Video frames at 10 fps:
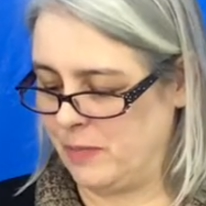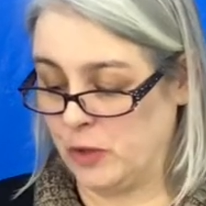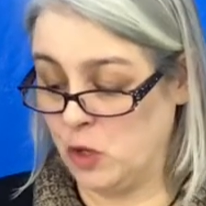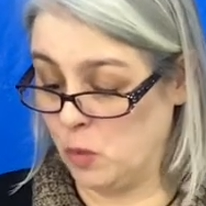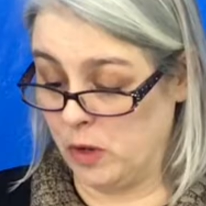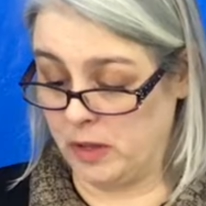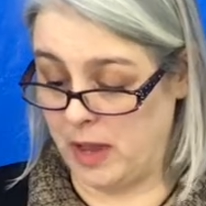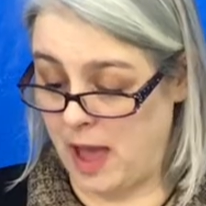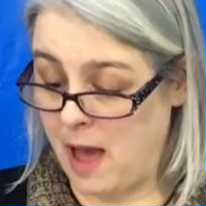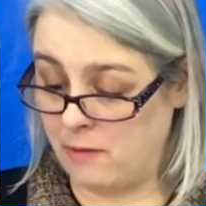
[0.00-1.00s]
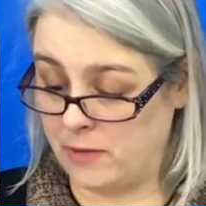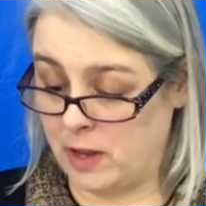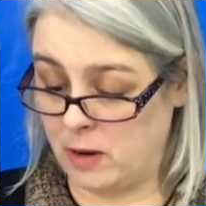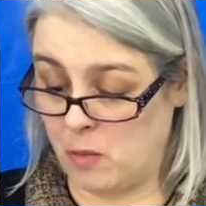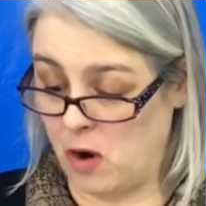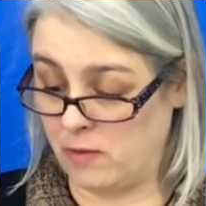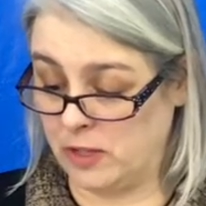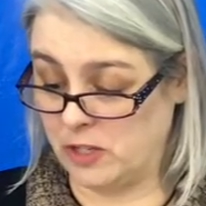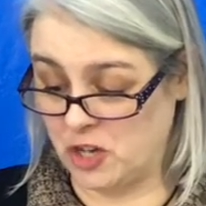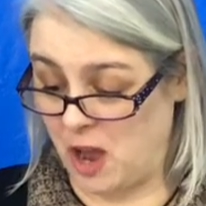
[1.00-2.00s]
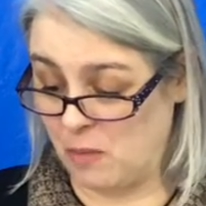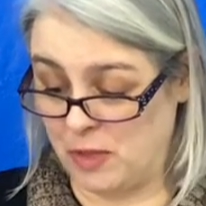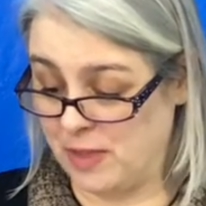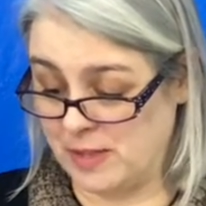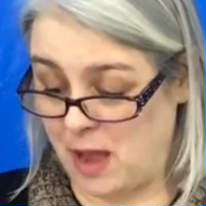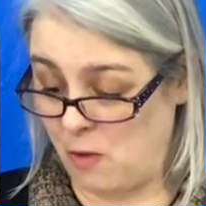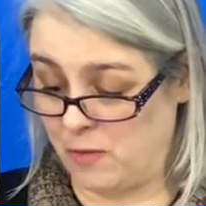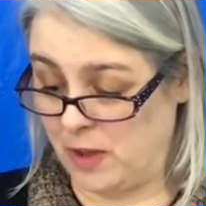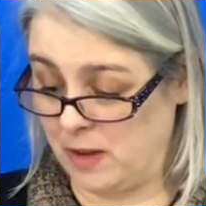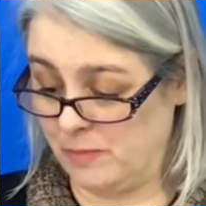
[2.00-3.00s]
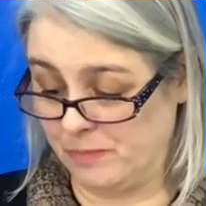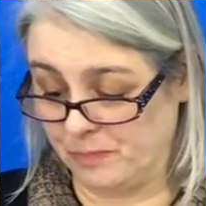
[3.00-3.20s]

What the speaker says: You really have done a marvelous job with this outfit."